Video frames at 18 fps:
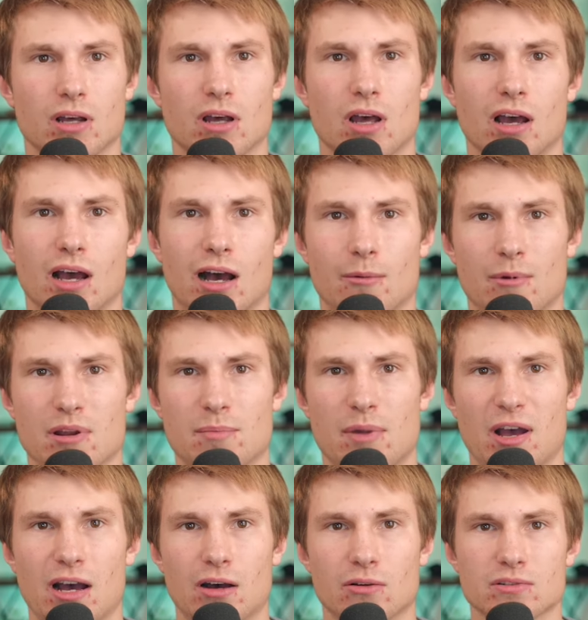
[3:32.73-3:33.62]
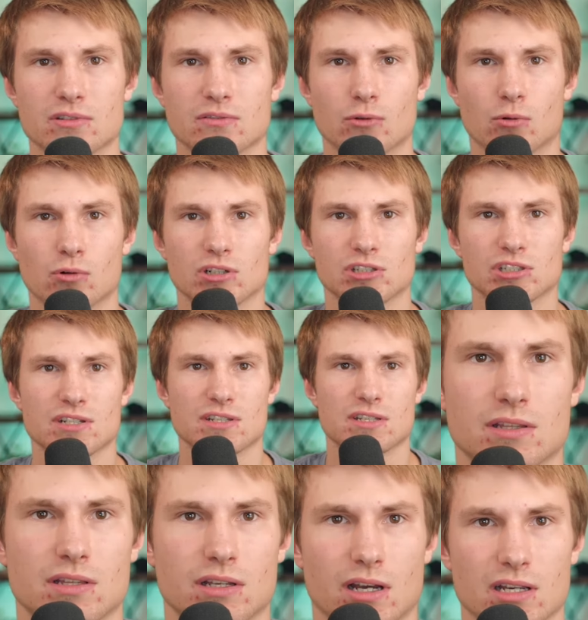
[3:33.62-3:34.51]
How many pounds of oranges did
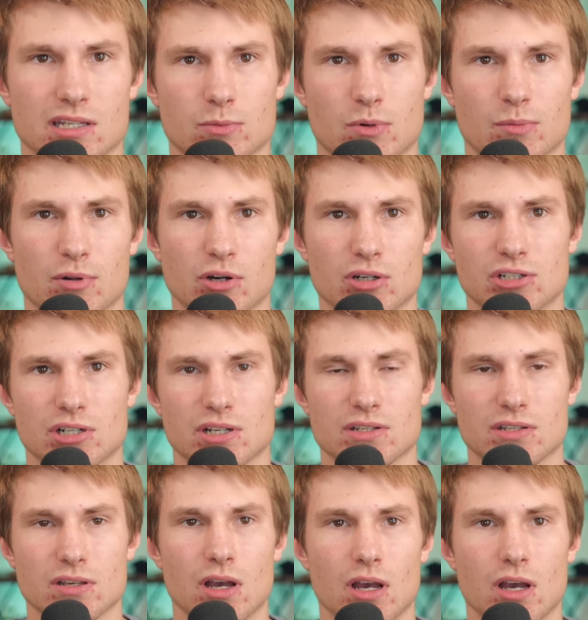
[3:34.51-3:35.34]
the customer purchase?